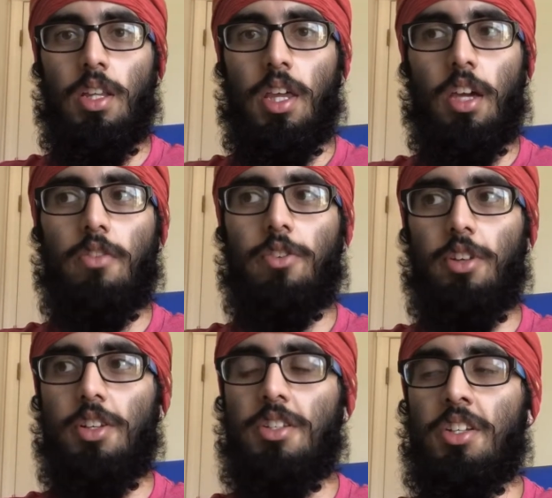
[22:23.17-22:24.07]
thank you for
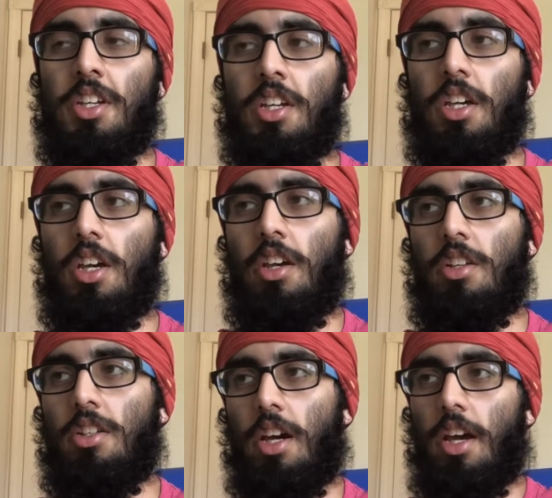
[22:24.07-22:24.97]
listening,
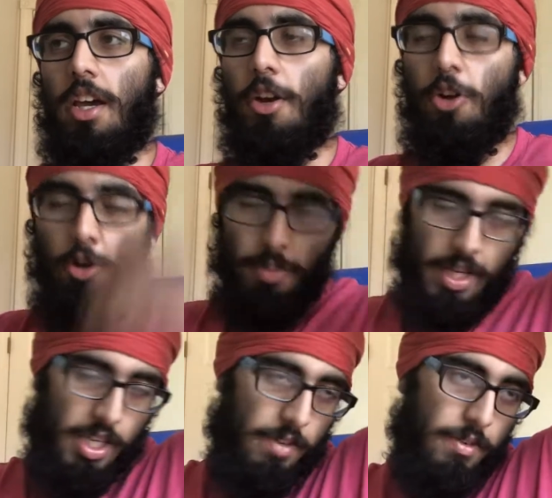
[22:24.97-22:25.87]
and I hope
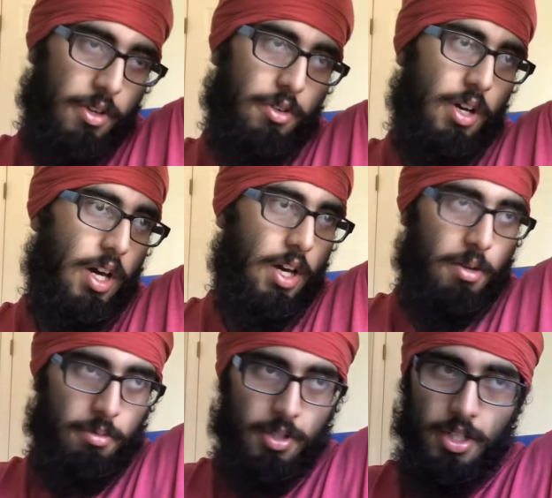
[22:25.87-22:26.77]
I give you
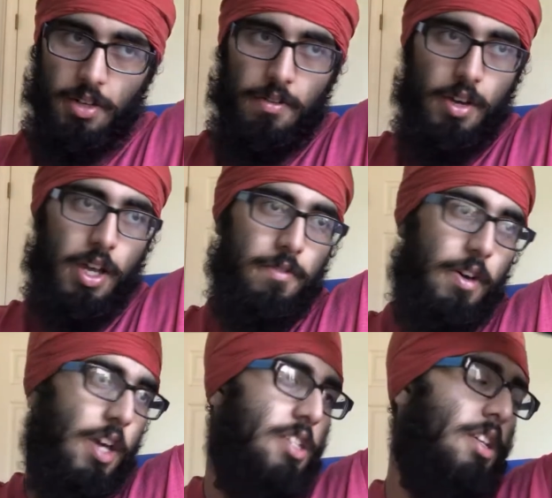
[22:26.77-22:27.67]
a good
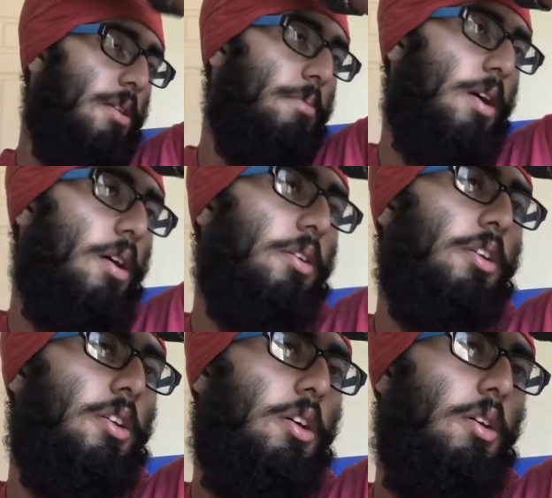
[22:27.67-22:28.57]
advice about,
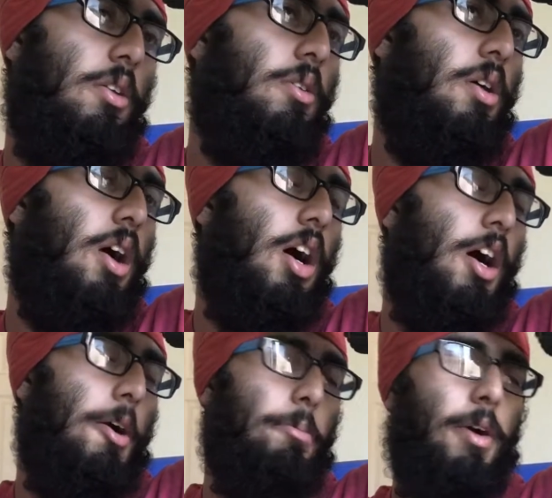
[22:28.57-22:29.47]
you know,
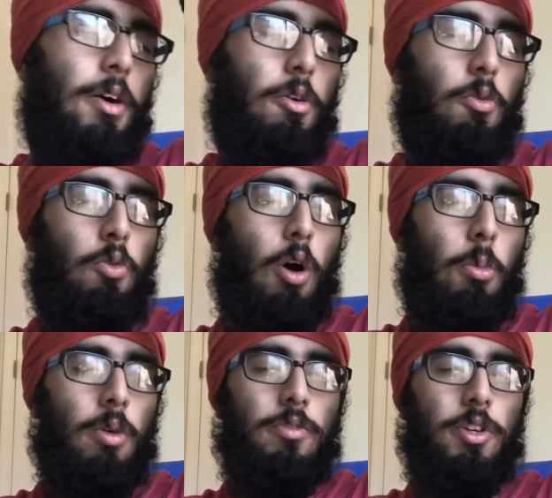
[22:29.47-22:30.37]
about
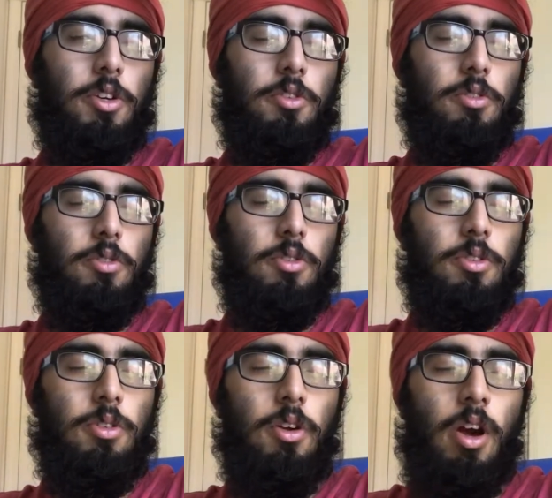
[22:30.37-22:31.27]
Walmart for you
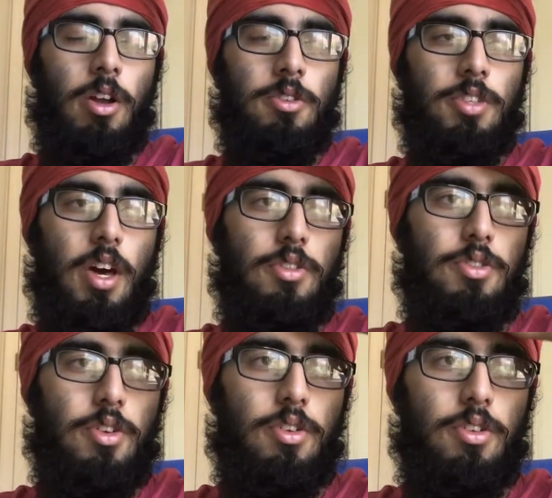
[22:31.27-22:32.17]
new hires
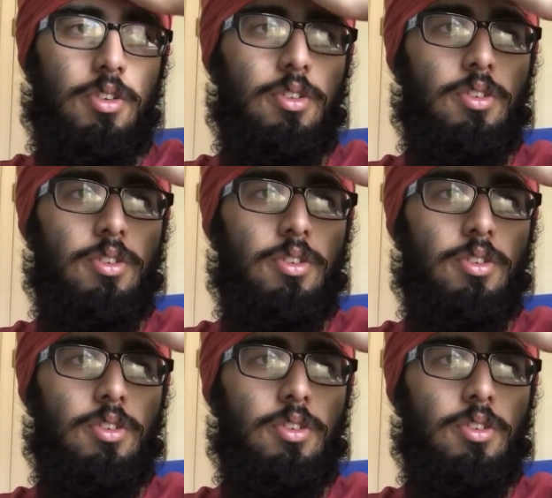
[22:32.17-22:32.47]
out there